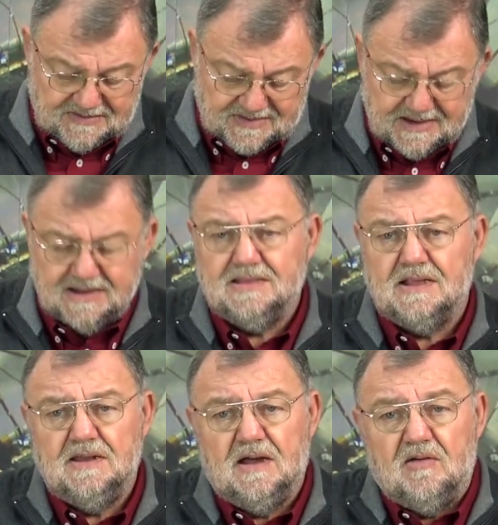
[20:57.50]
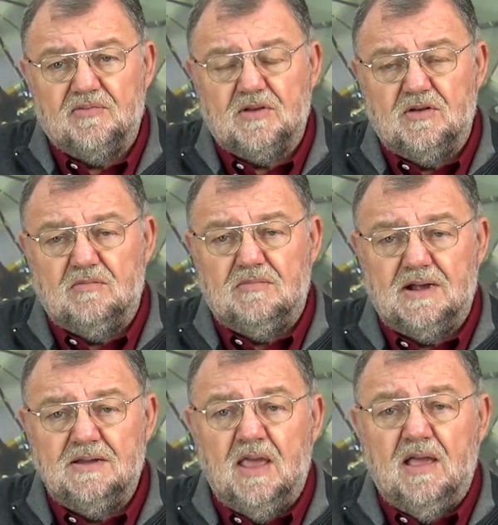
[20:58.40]
The memory card,
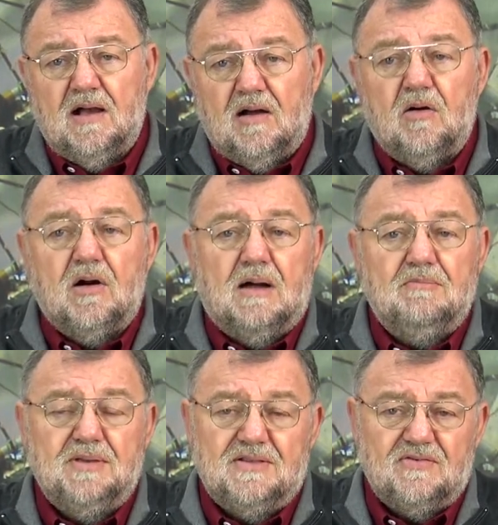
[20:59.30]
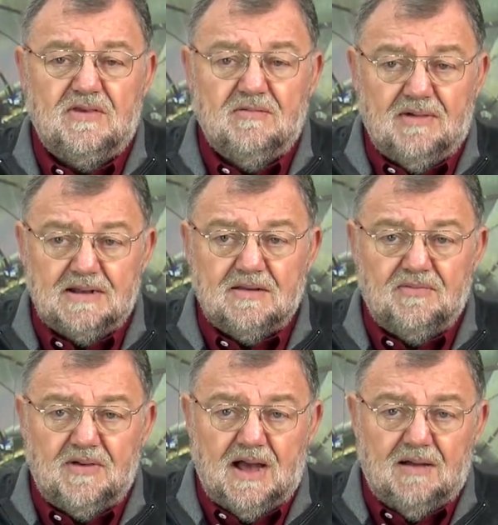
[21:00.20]
which has recorded data I can
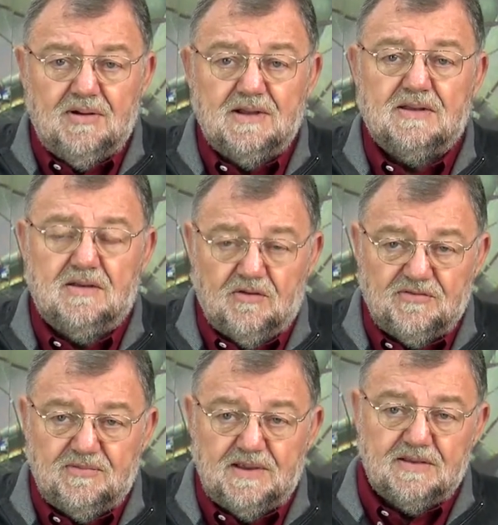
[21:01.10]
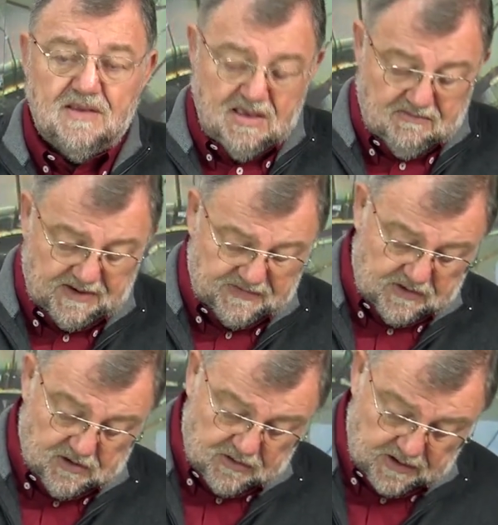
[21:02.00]
work with on a PC,
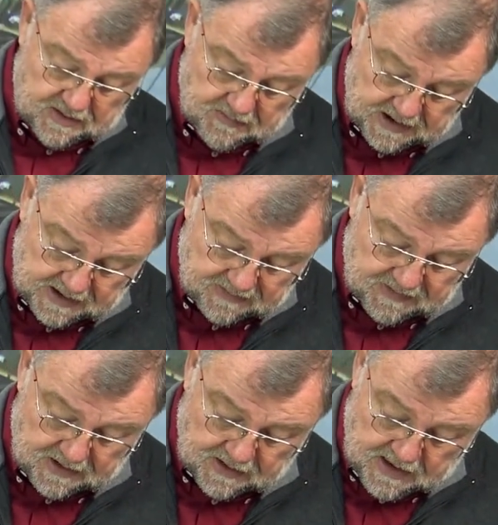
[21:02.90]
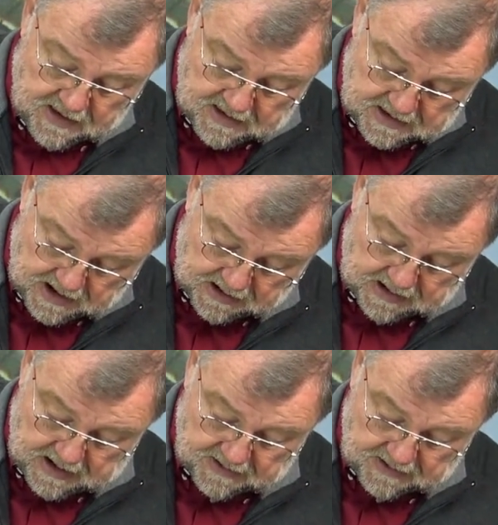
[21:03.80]
whatever I want to do.